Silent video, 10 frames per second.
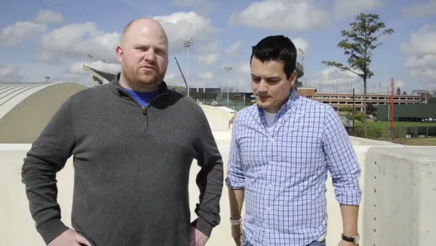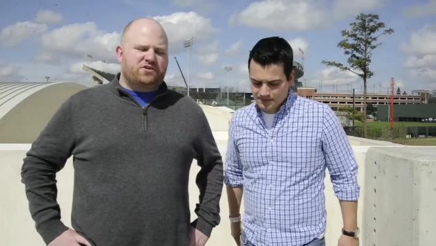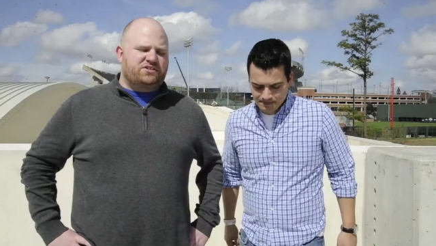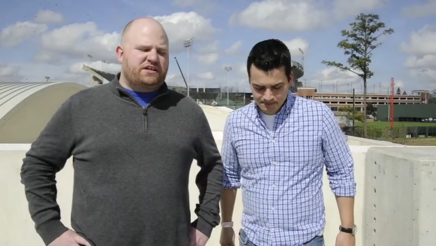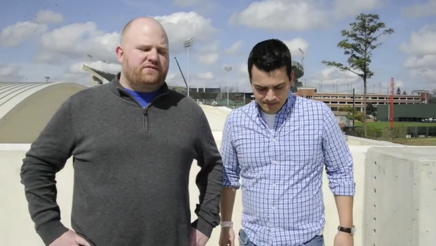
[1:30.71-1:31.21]
Speaker 1: a
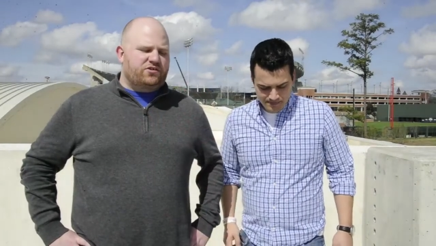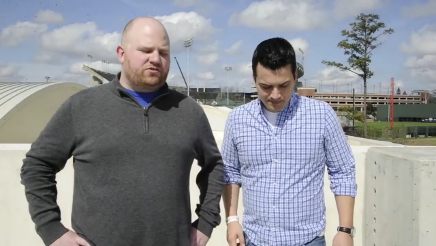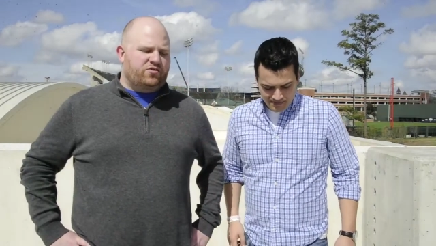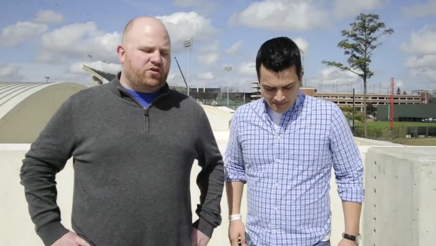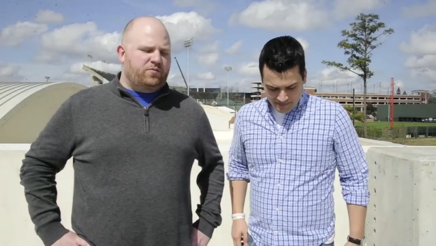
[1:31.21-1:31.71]

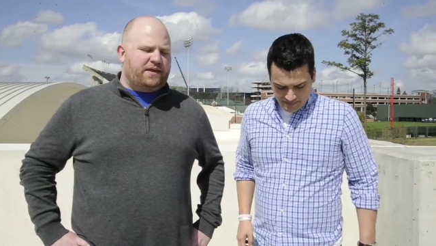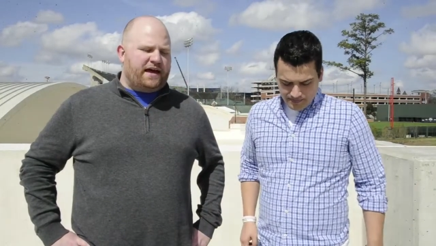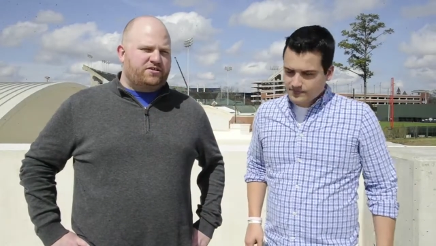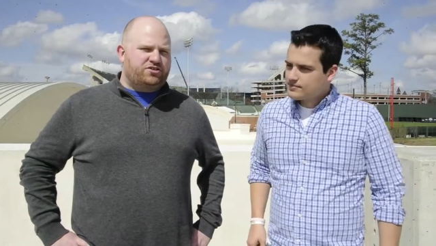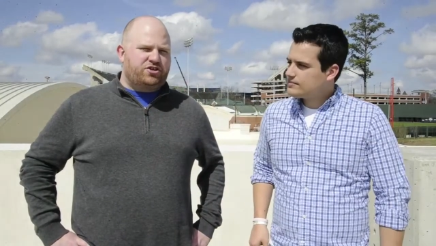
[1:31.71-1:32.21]
receivers group
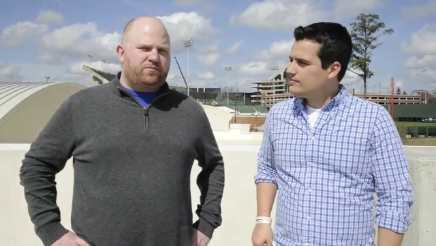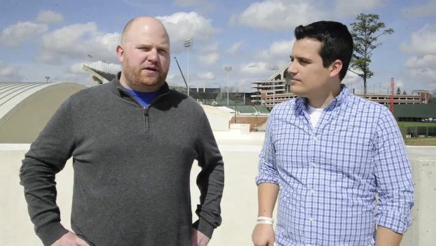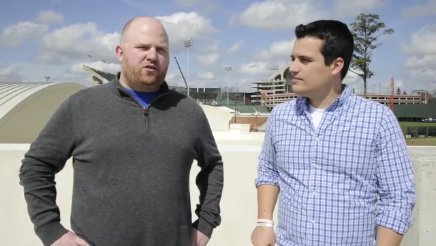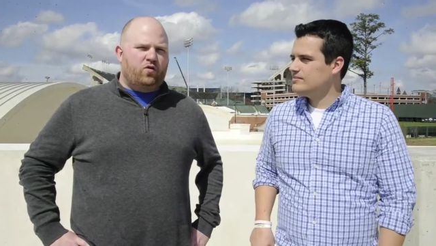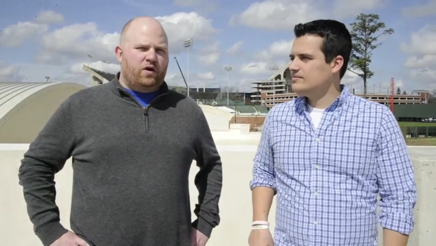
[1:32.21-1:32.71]
that should
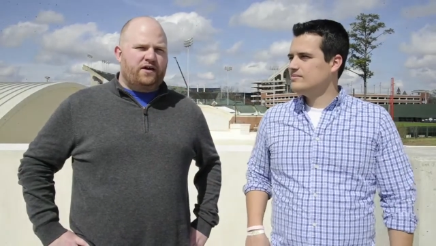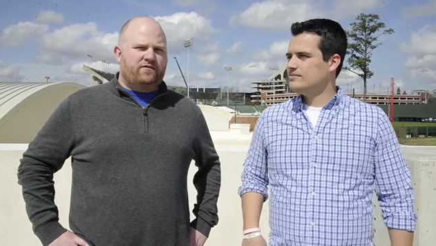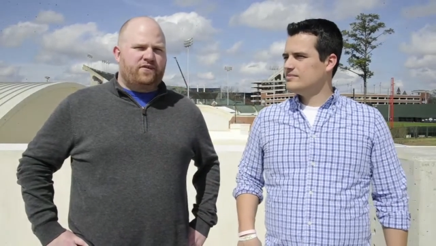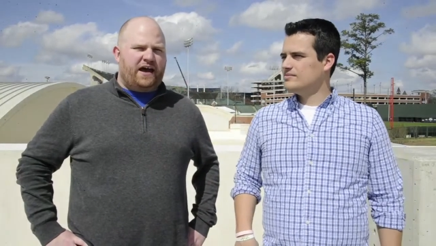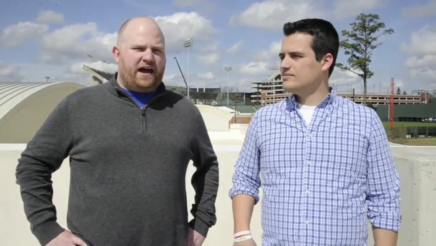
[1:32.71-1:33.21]
be quick,
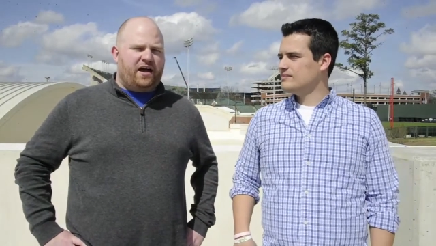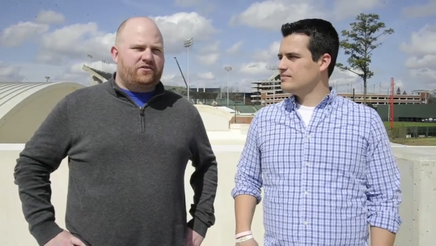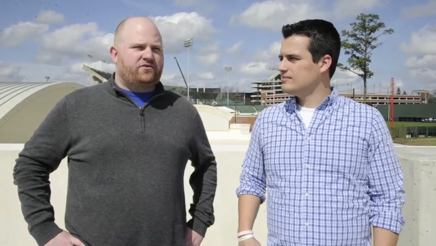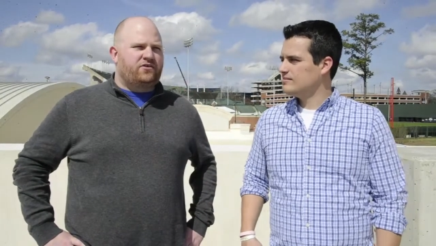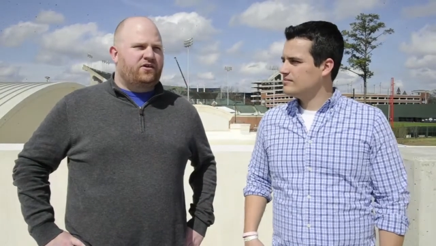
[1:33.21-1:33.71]

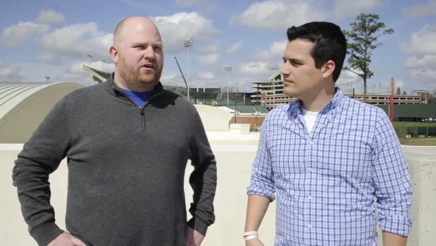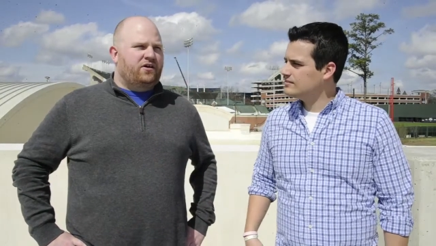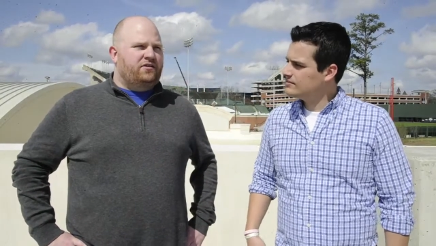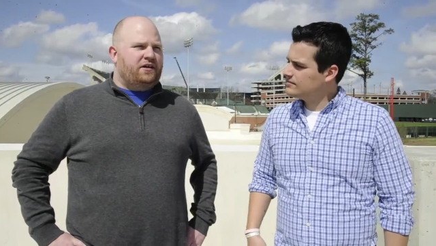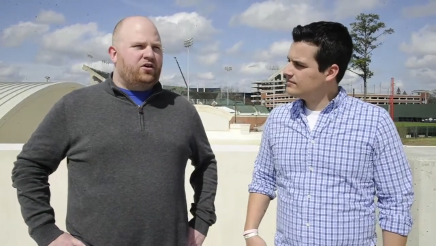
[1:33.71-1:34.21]
fast,
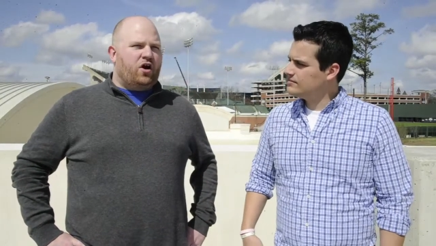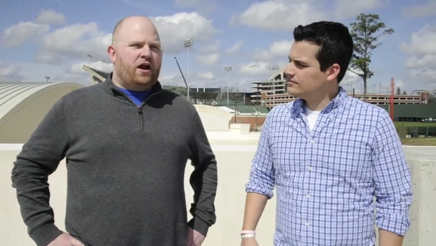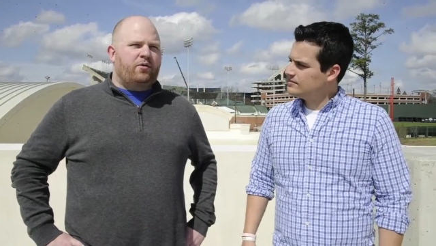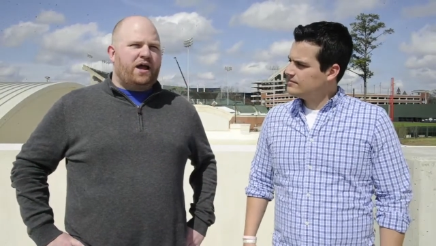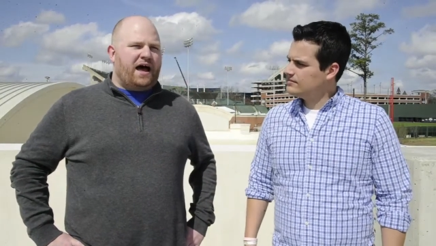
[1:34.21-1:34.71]
that you're
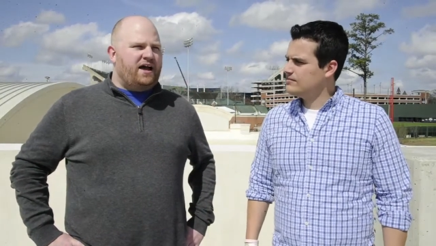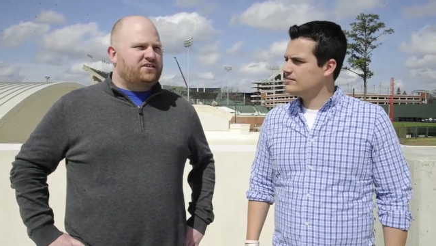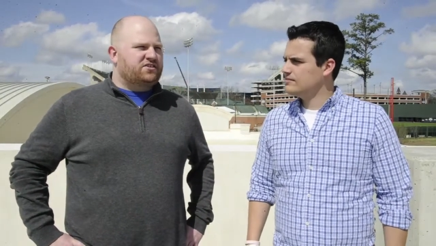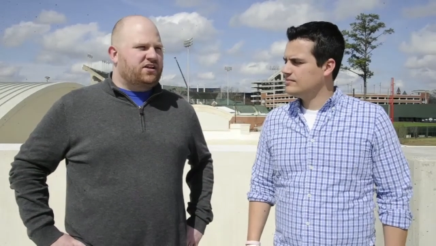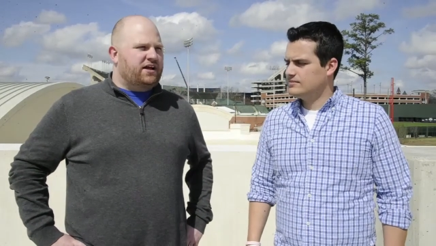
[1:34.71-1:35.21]
able to
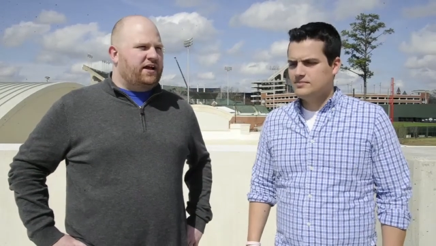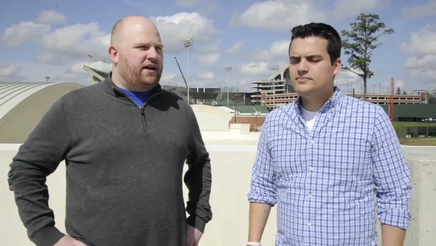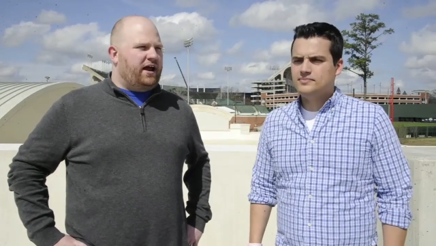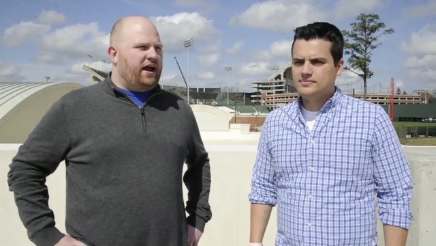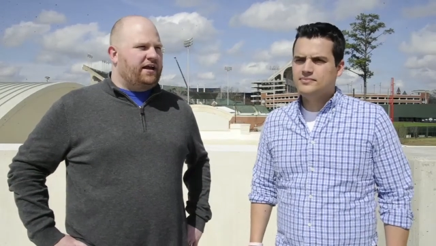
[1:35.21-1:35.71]
isolate
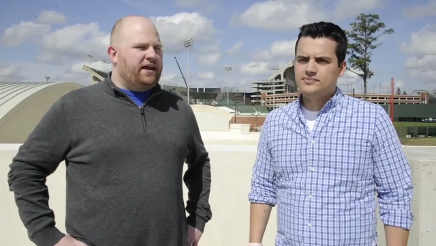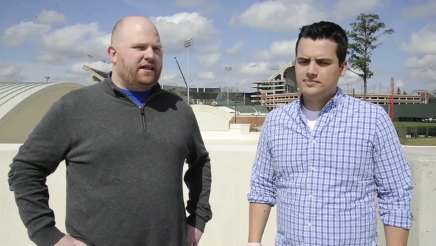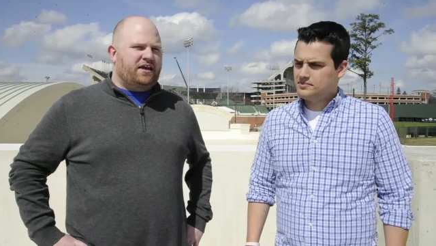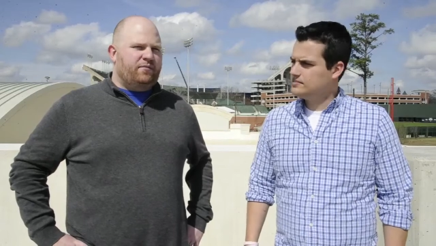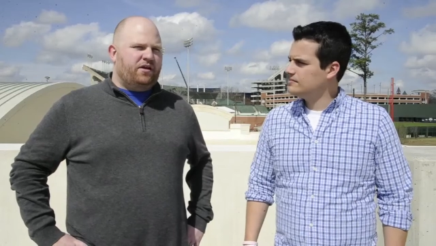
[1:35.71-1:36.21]
and
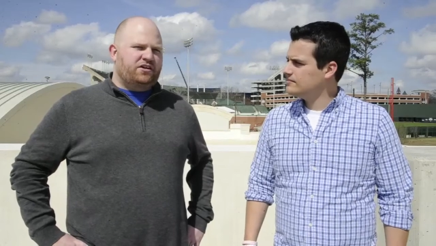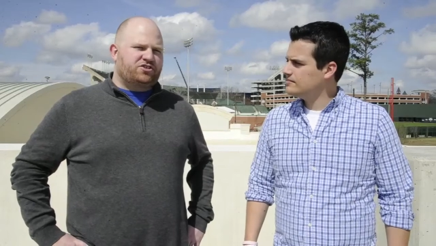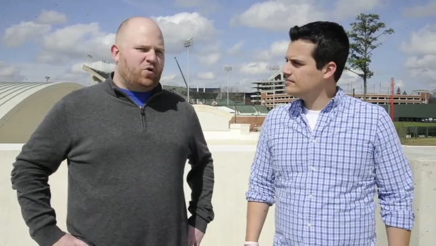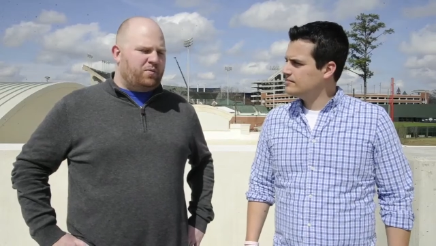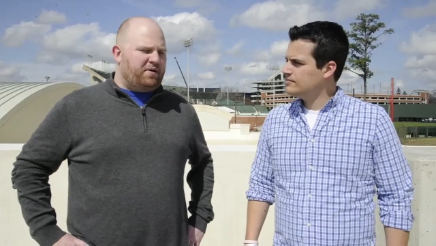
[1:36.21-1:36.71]
get them, get a
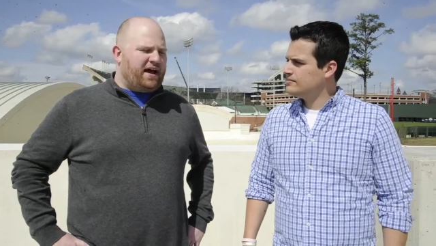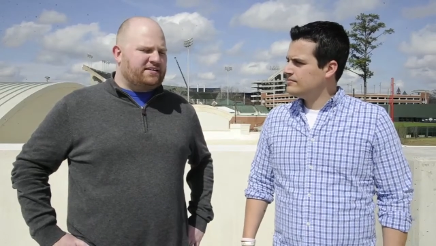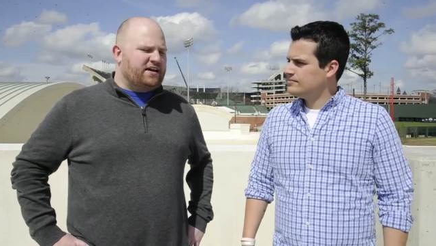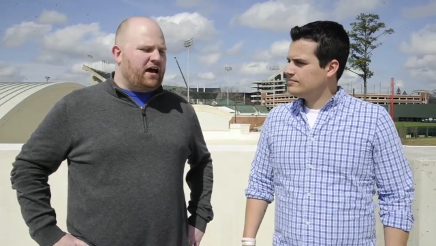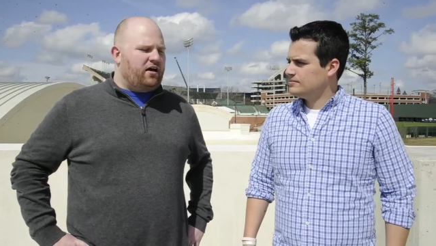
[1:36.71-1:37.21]
short
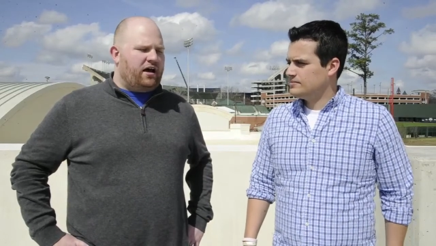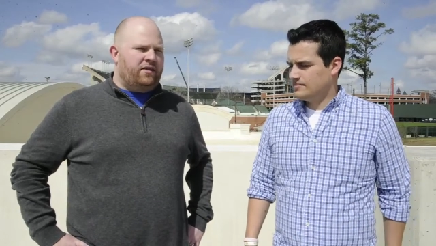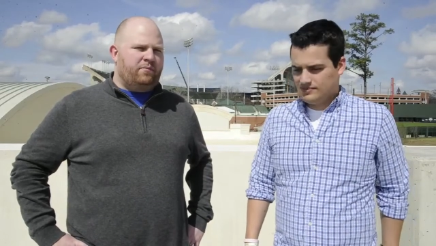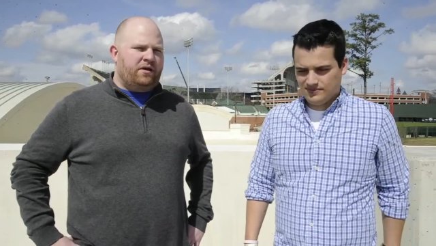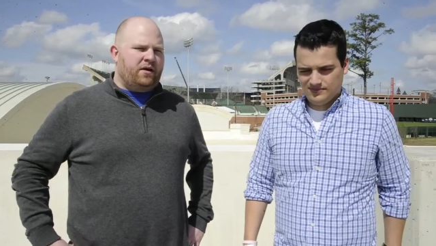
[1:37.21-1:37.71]
pass out, and
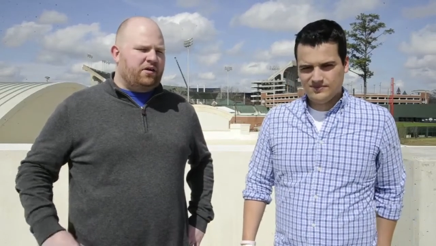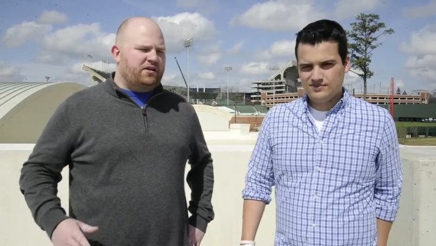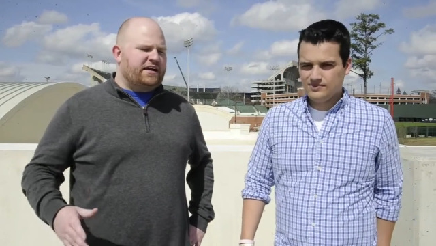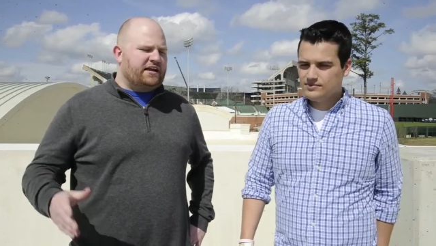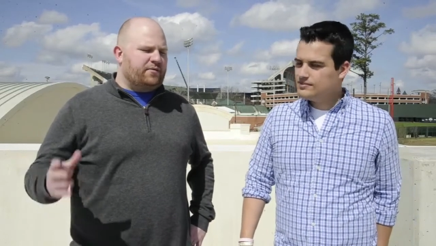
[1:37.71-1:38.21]
then be able to
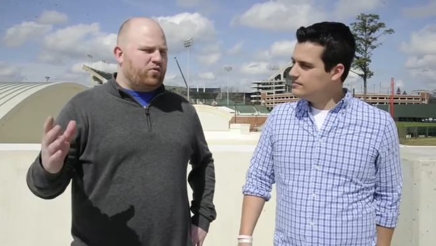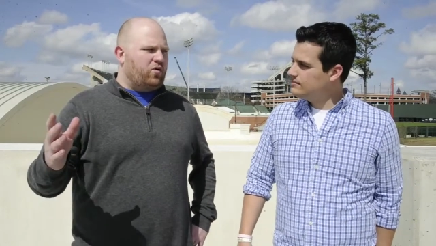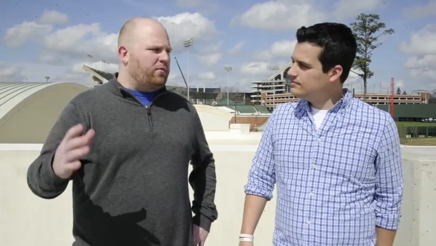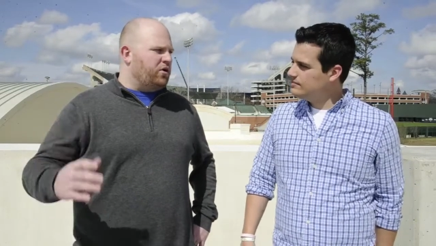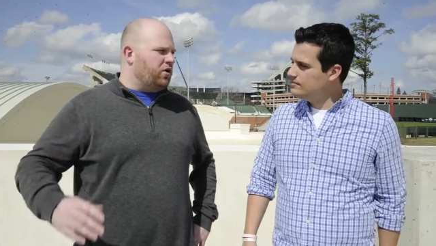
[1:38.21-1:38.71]
attack the
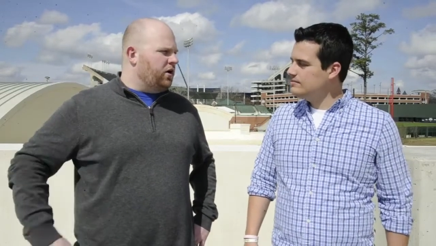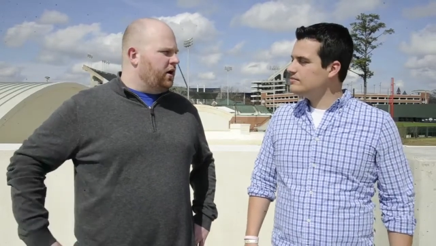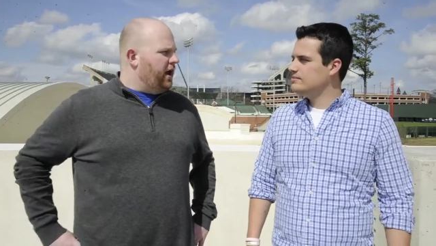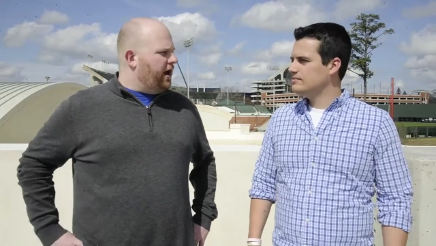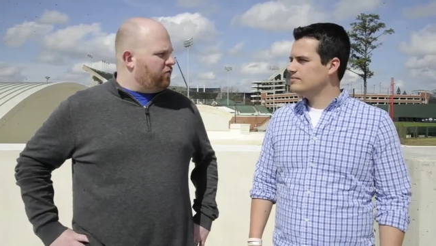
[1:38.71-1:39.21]
perimeter
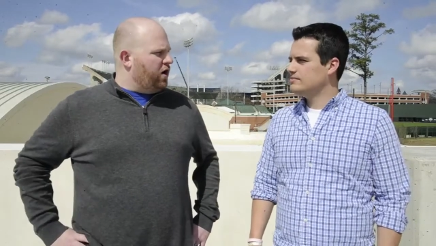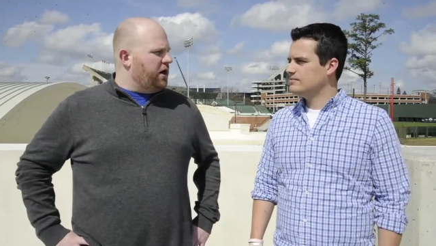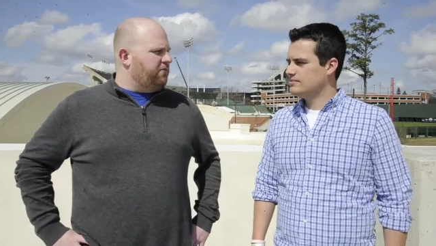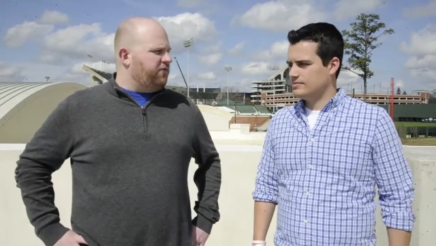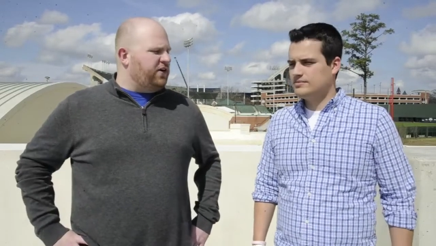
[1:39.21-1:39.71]
and run
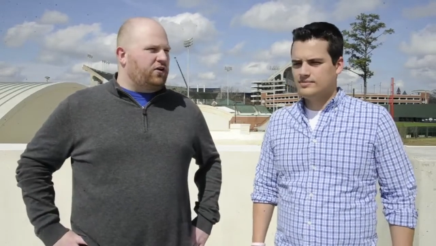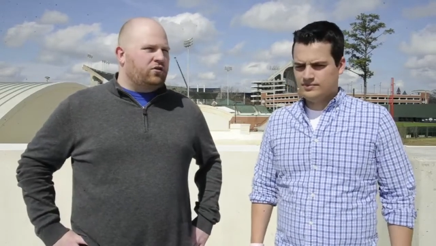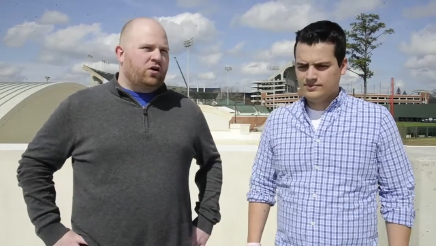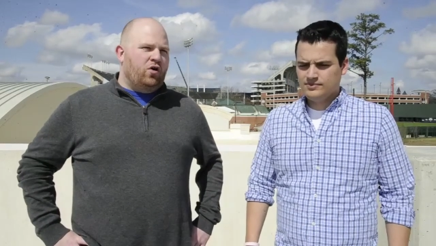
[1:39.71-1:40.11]
up field.